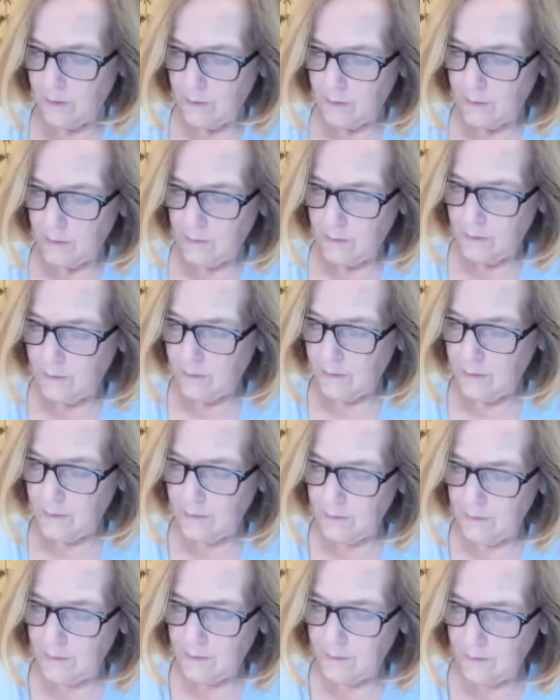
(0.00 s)
Oh,
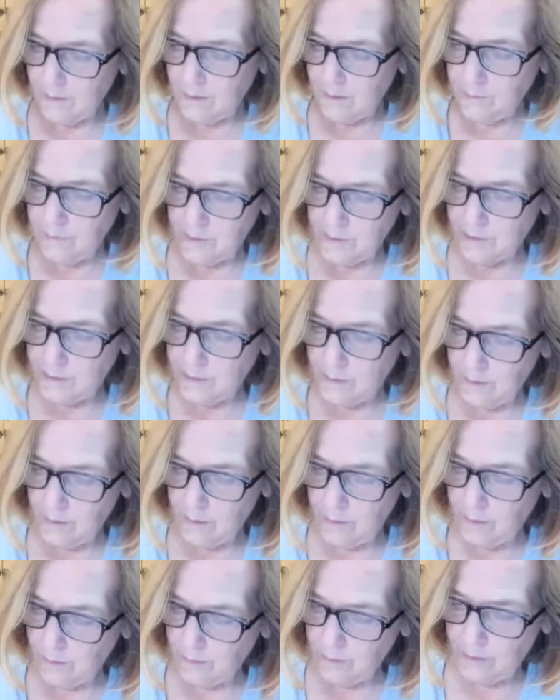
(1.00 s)
I'm so
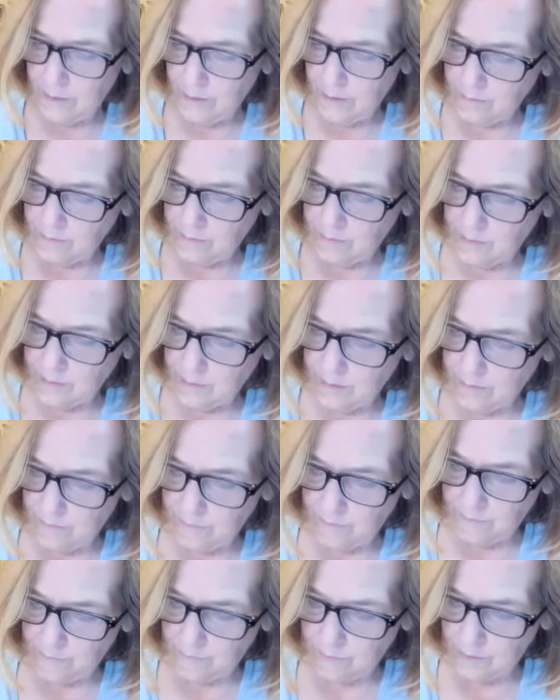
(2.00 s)

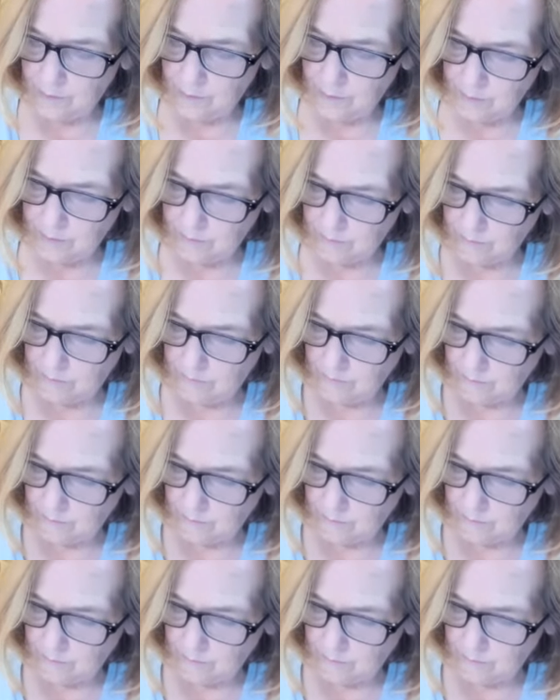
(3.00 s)
lonesome for you.